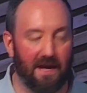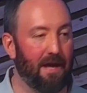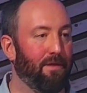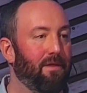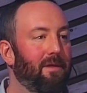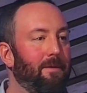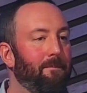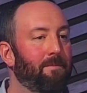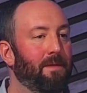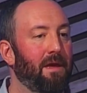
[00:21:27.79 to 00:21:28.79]
death.
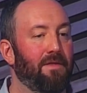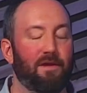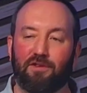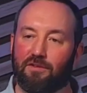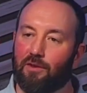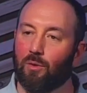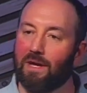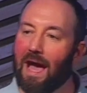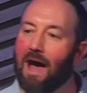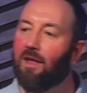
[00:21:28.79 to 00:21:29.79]
This is the
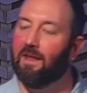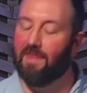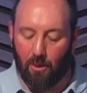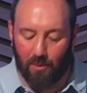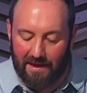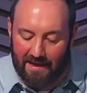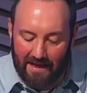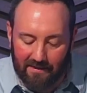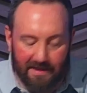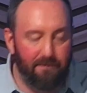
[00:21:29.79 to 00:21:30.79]
reality that
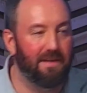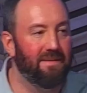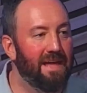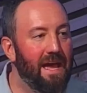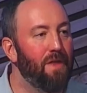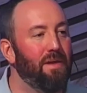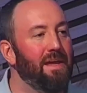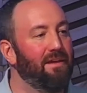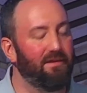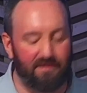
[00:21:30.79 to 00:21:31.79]
we live in. Death
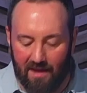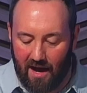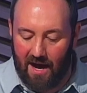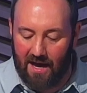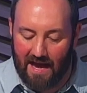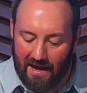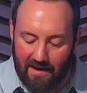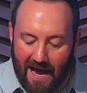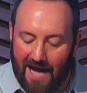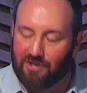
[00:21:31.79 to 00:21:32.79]
is not
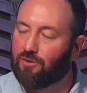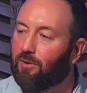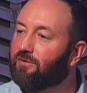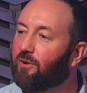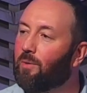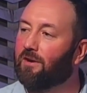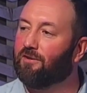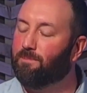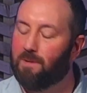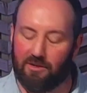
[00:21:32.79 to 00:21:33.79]
natural. And so we are
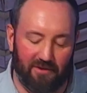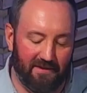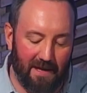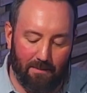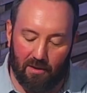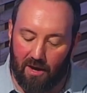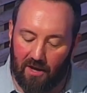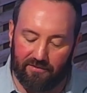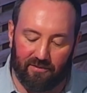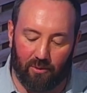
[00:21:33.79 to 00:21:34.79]
spiritually dead, but
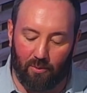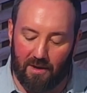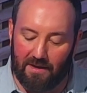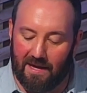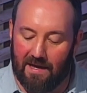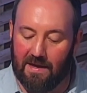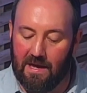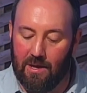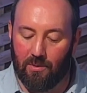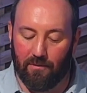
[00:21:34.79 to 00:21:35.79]
also one day
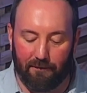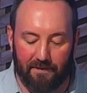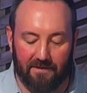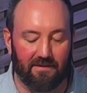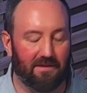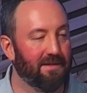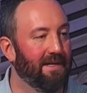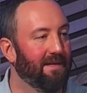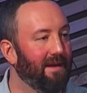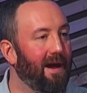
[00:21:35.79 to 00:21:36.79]
we will
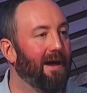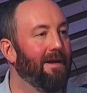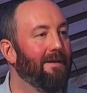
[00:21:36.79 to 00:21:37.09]
physically die.